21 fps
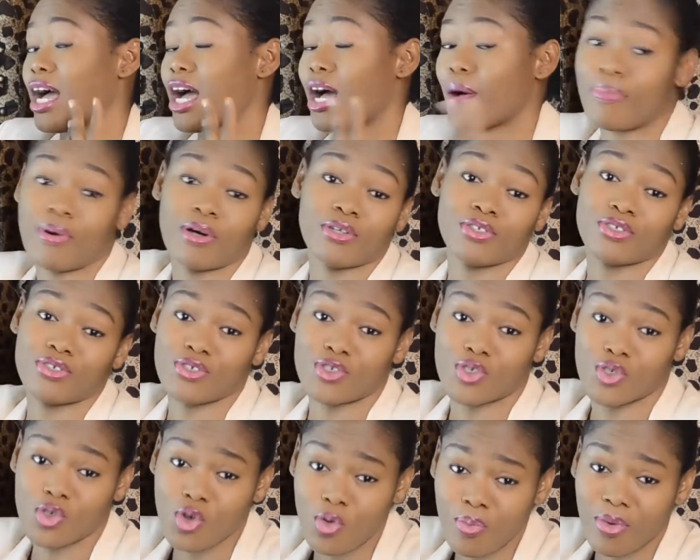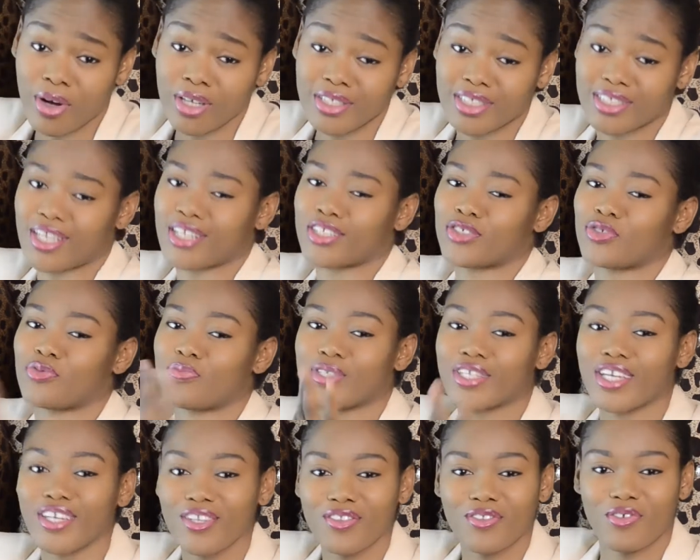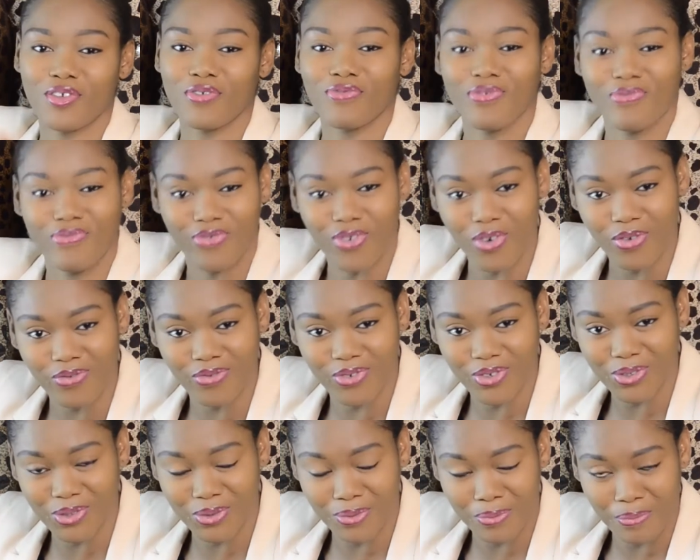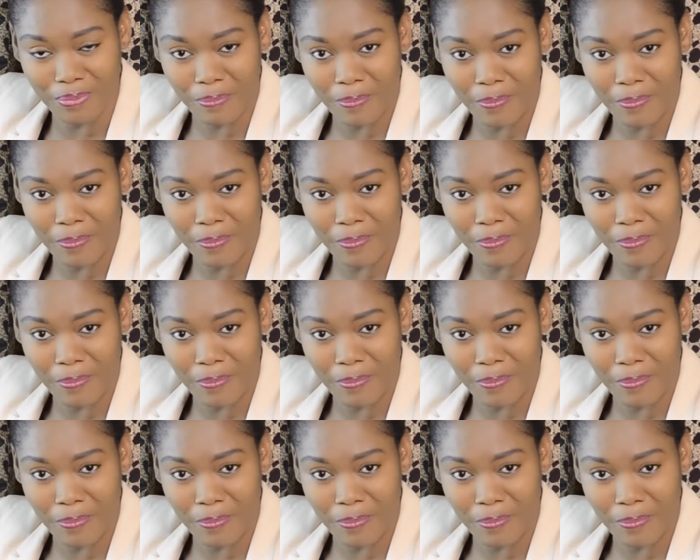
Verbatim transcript: about you so much that she begin to fall for you